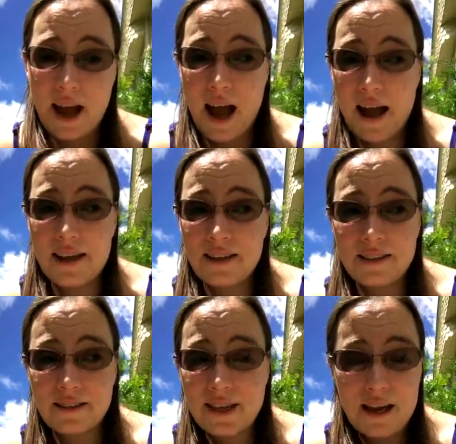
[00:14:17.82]

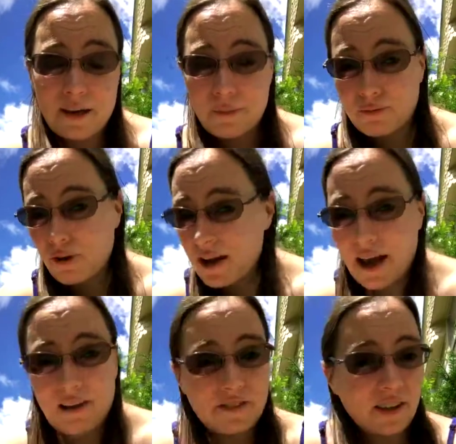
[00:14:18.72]
I signed up right
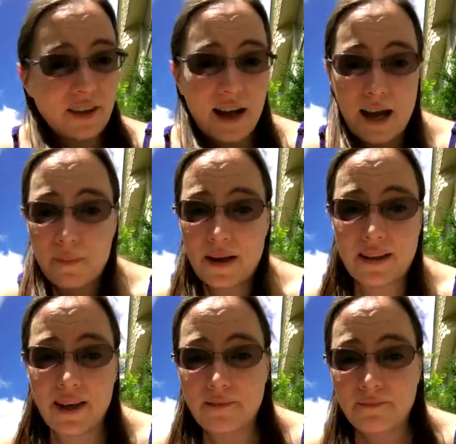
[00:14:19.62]
after I got my
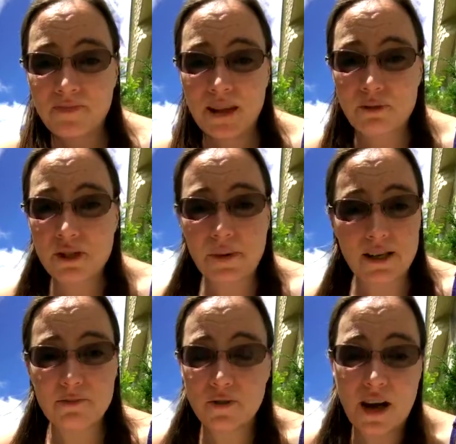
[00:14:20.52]
kit. It was the
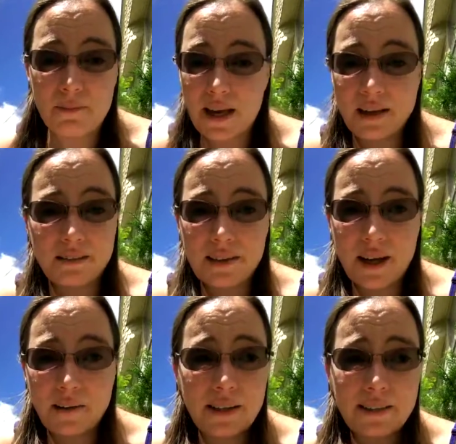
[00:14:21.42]
best move I made.
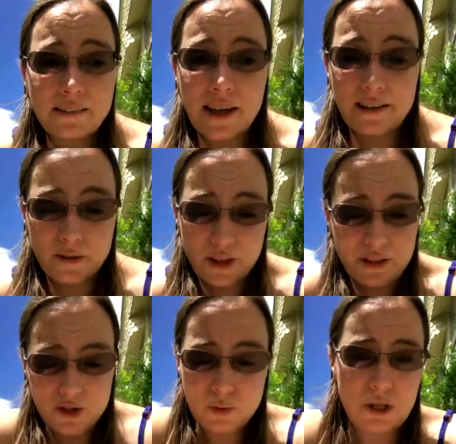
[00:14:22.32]
And you
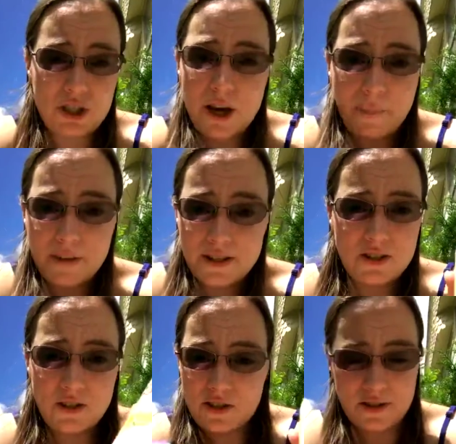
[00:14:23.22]
can switch it up.
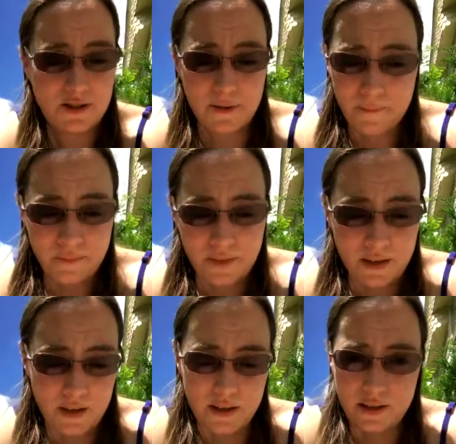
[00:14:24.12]
You just
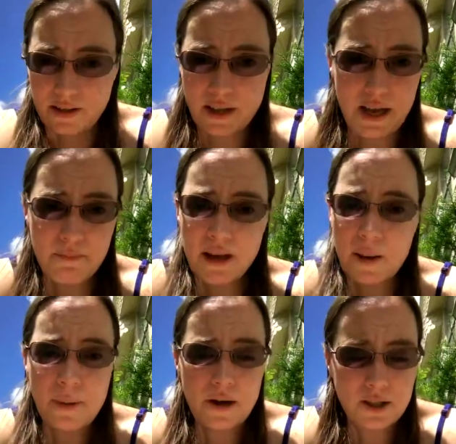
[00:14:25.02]
hit me
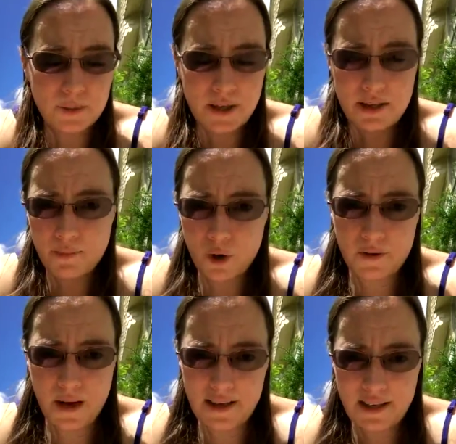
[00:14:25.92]
up. I'll explain more
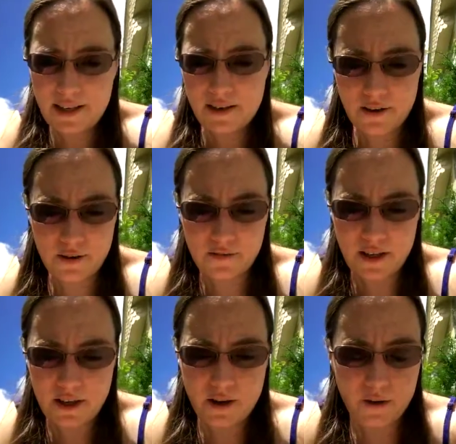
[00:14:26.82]
about it in another
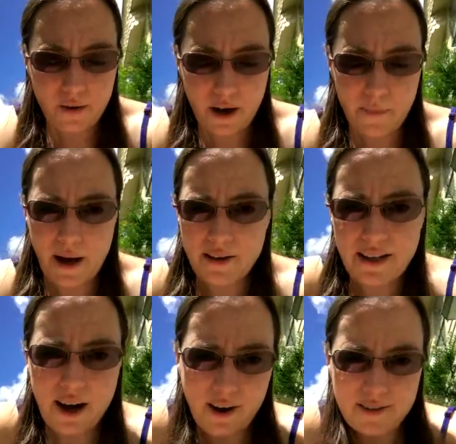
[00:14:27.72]
video about
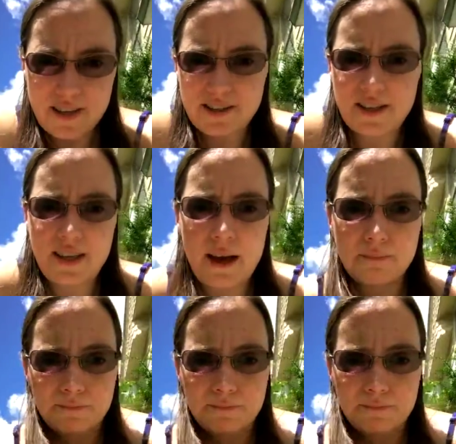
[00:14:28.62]
ER and things like that.